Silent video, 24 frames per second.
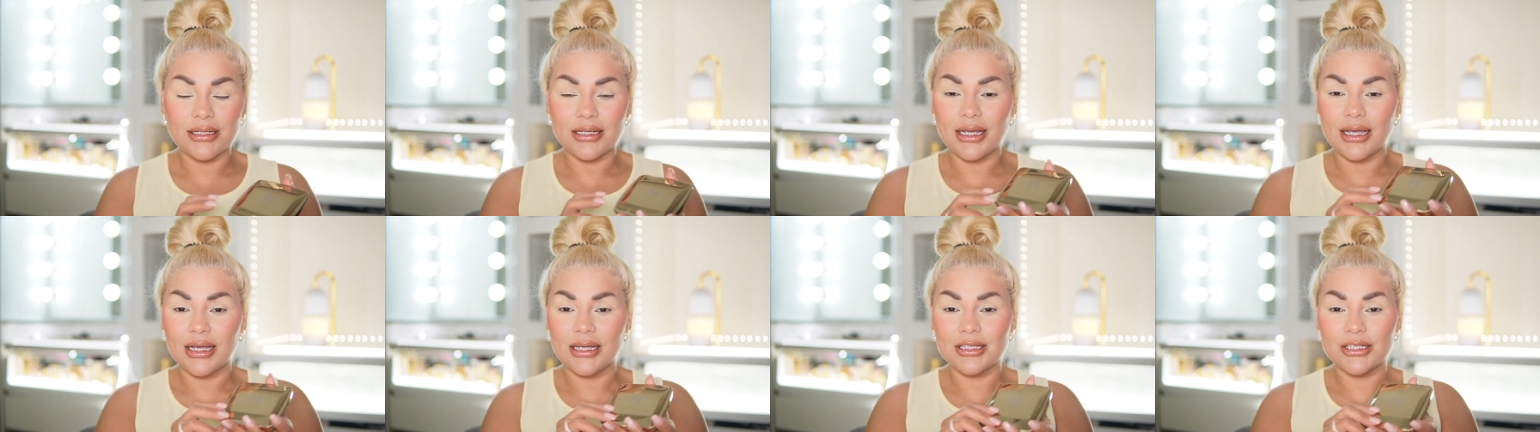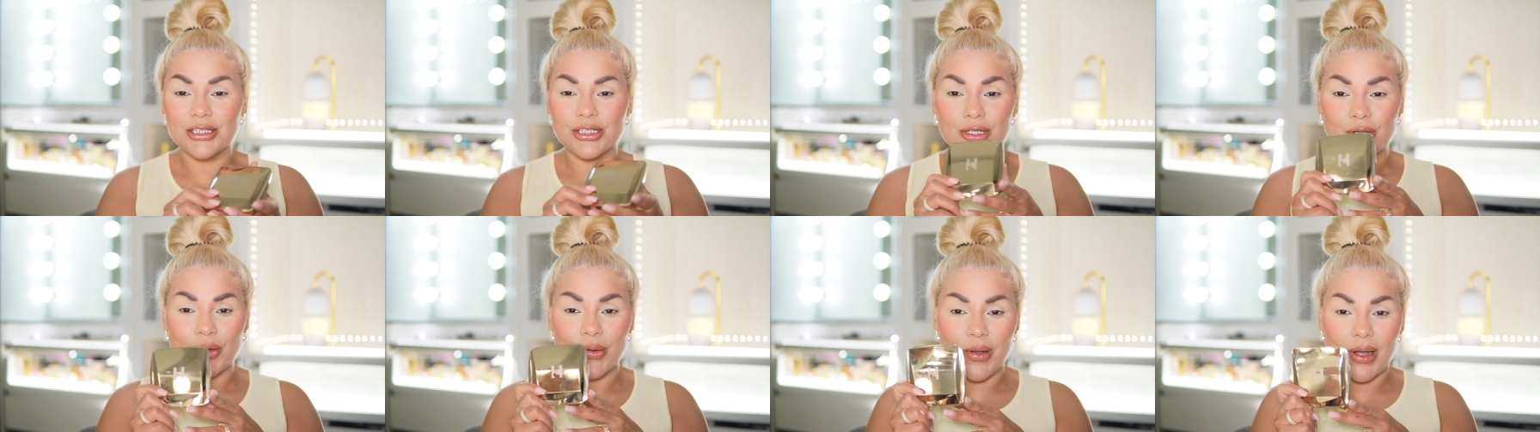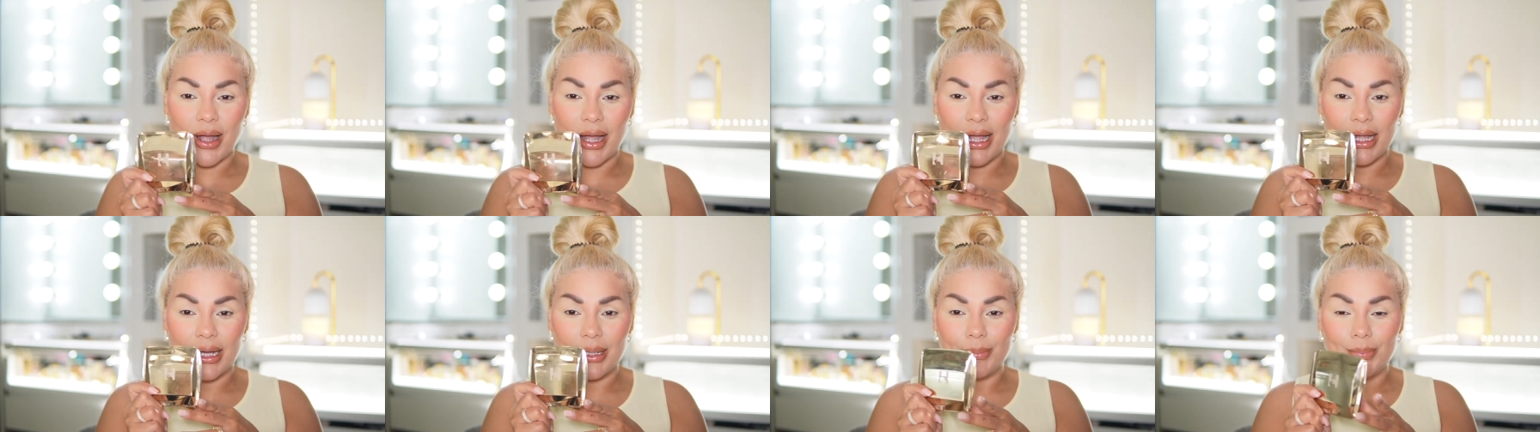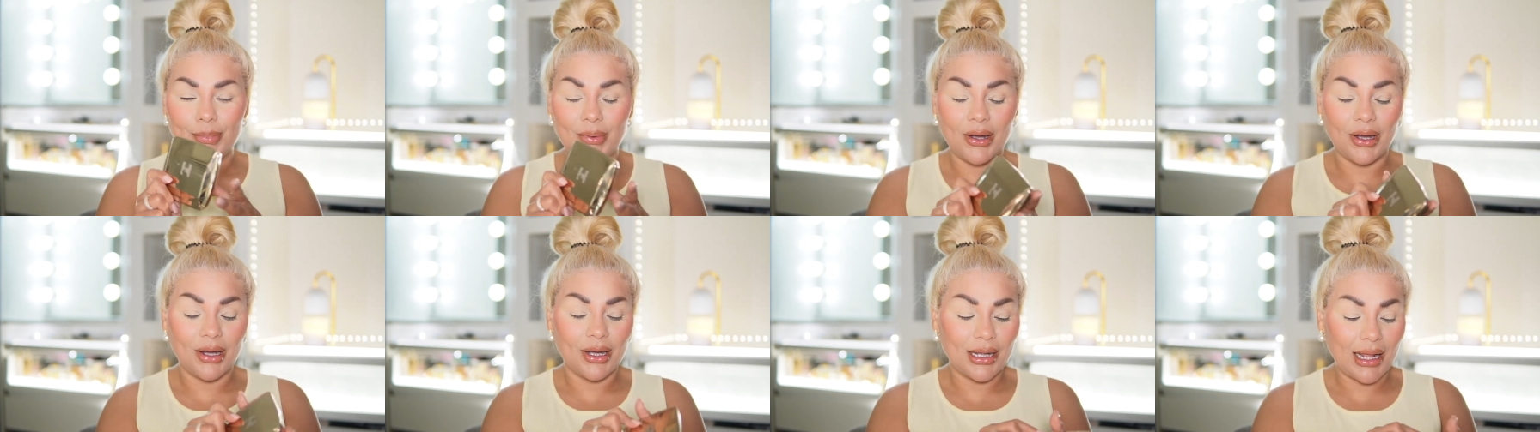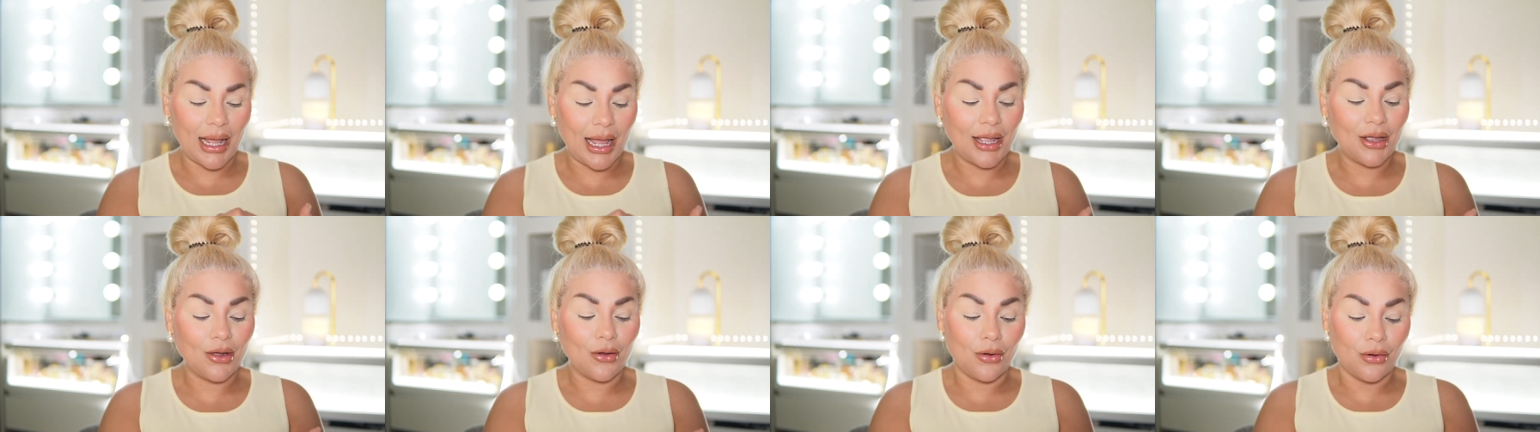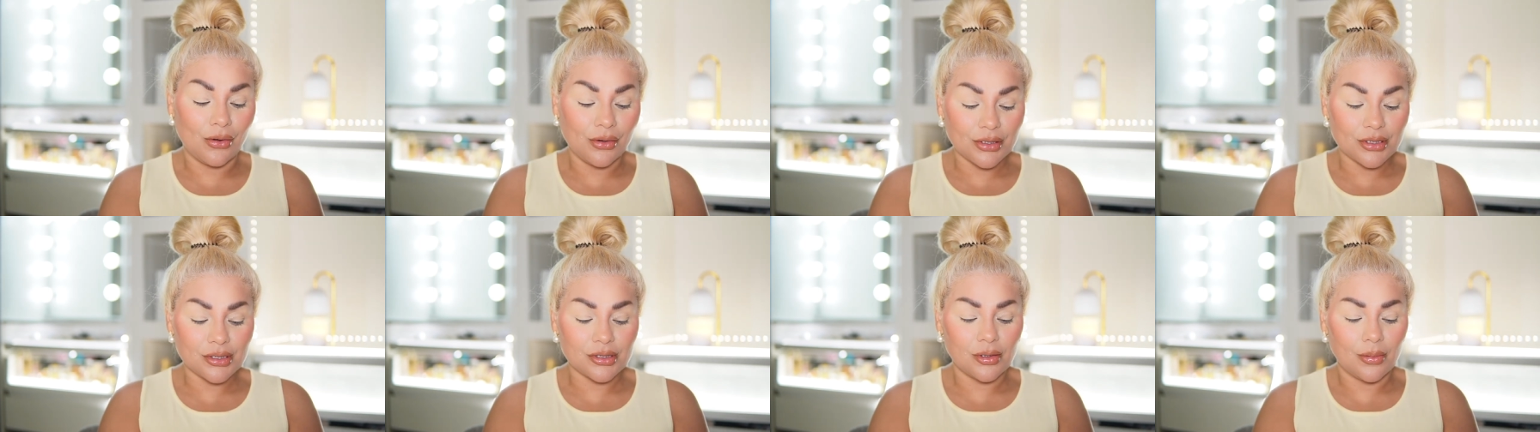And so I bought, I
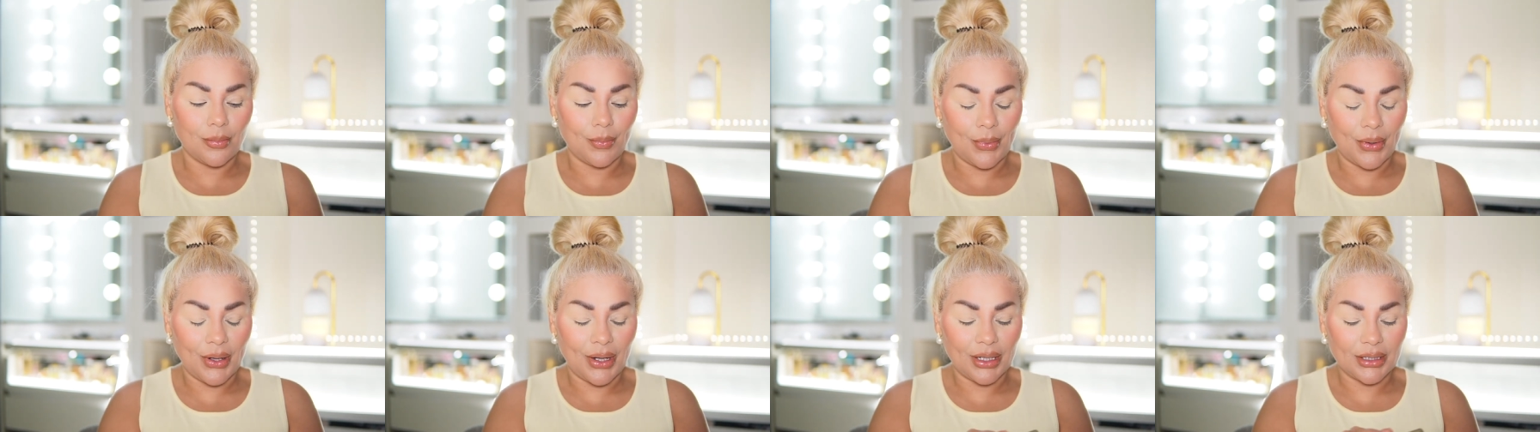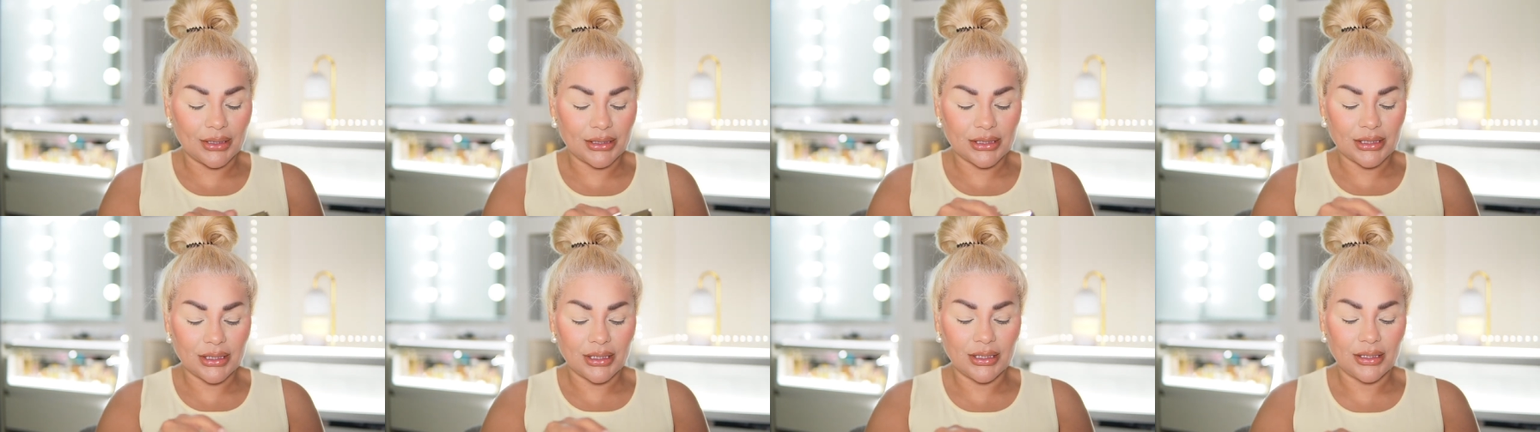also bought